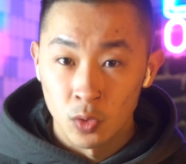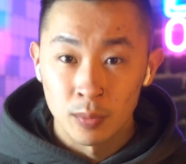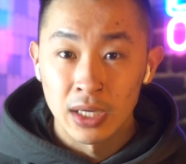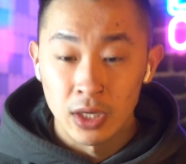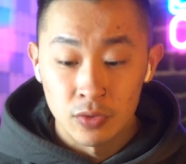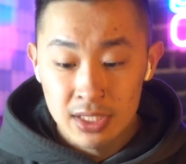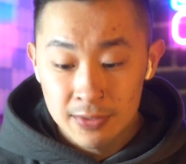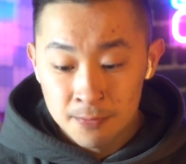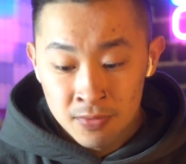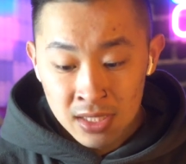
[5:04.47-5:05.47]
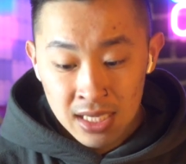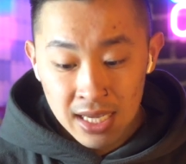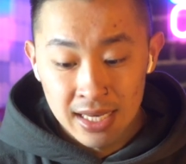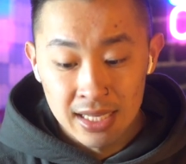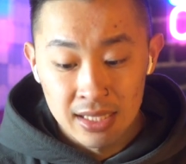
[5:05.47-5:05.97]
warm, and cozy.
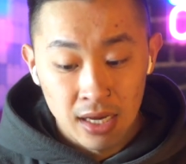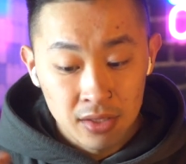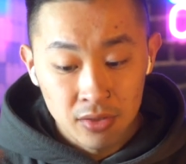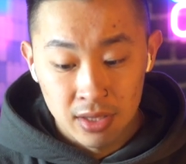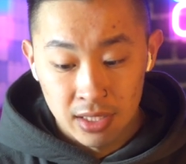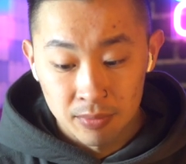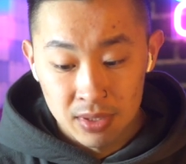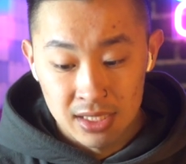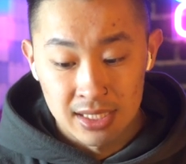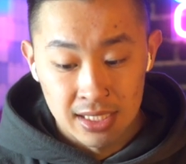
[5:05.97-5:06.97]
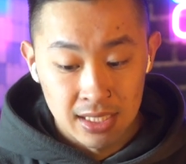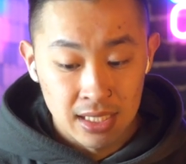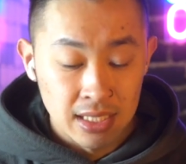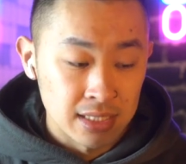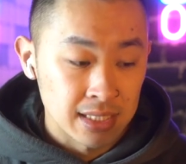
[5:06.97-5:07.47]
And then the other thing besides that
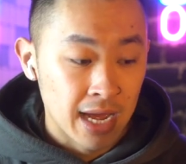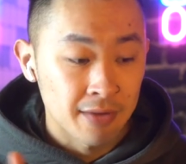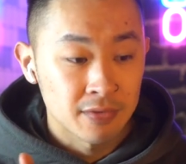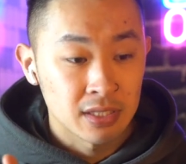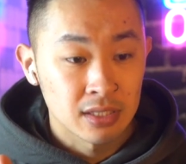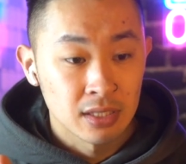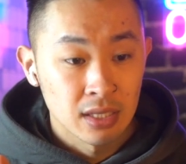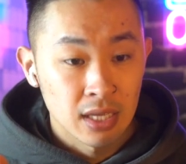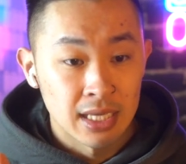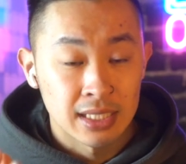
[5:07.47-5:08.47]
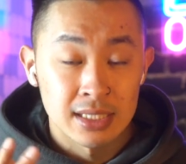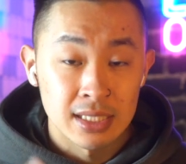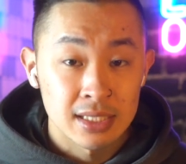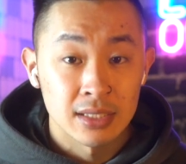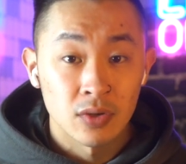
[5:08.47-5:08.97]
is having a
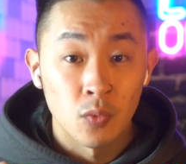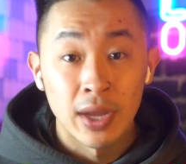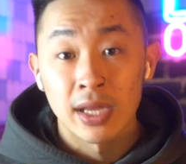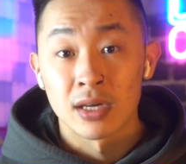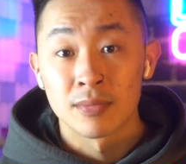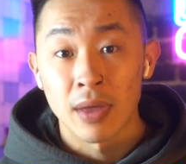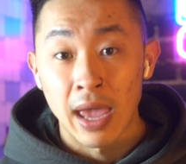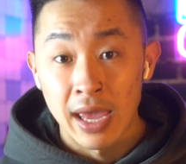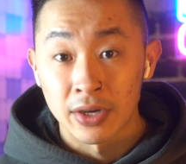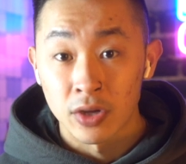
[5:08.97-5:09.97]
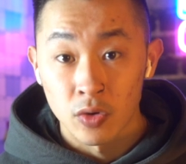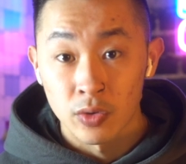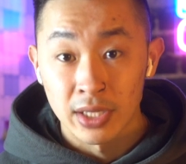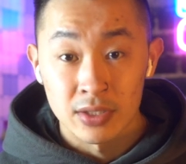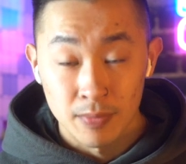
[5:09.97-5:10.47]
consistent wake up and
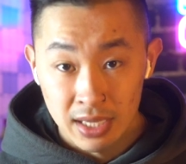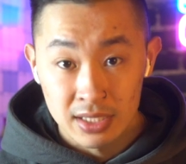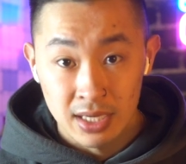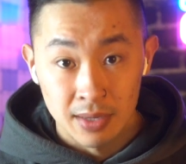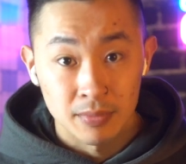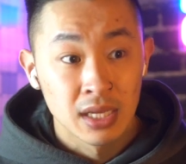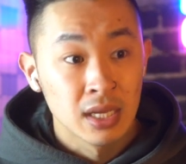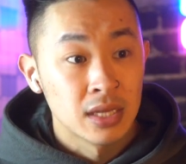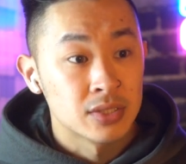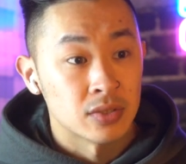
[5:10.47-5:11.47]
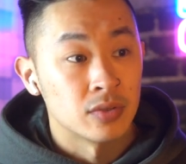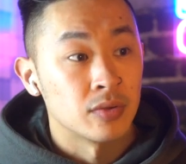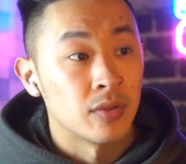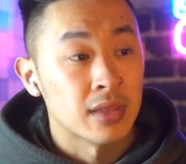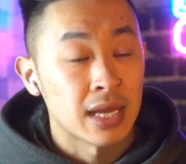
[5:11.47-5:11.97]
going to bed time.
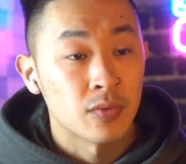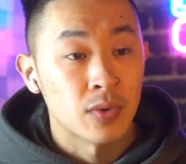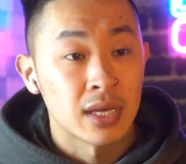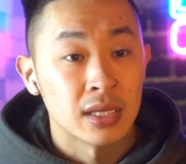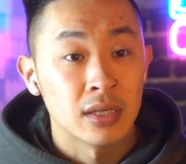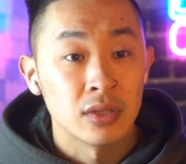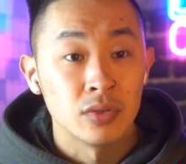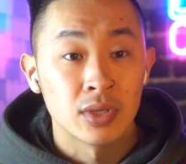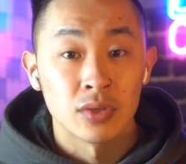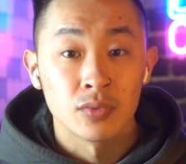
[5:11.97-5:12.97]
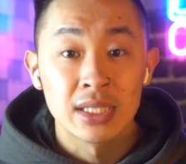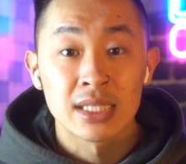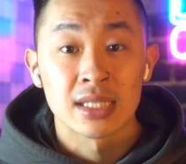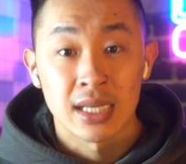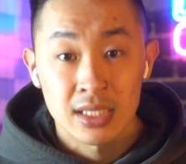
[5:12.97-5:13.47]
So that way you can
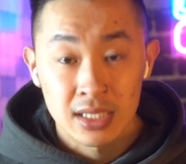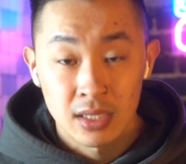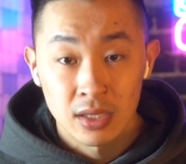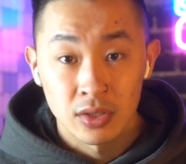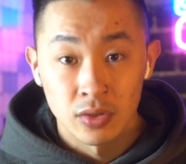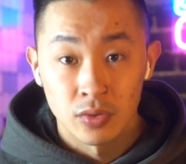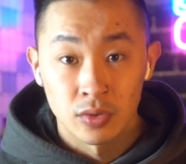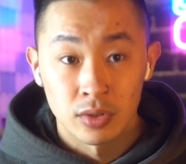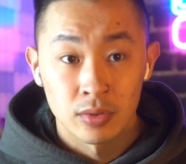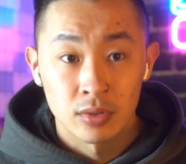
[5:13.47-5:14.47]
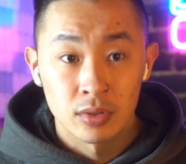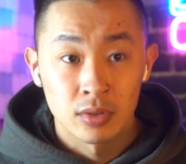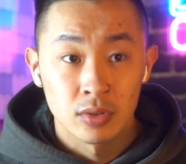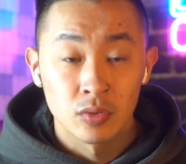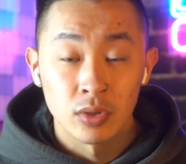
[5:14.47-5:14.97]
reset your
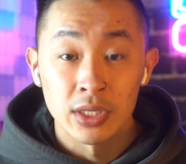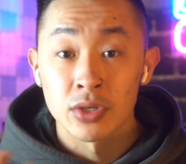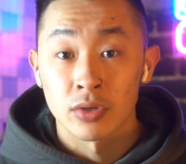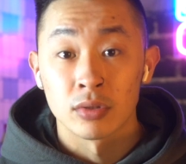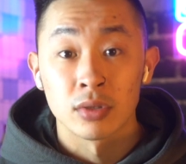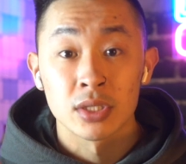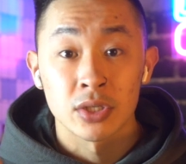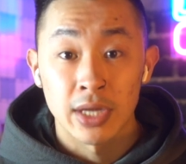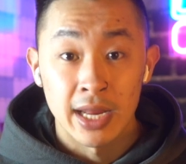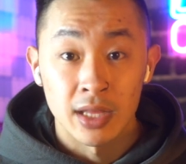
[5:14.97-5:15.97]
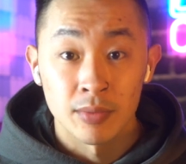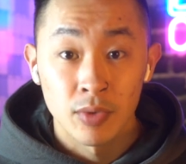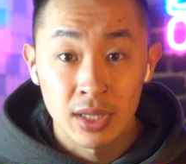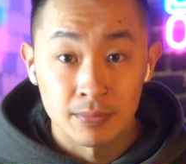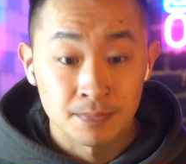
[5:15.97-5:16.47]
internal circadian
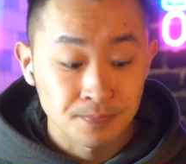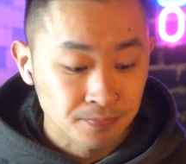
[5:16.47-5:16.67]
rhythm.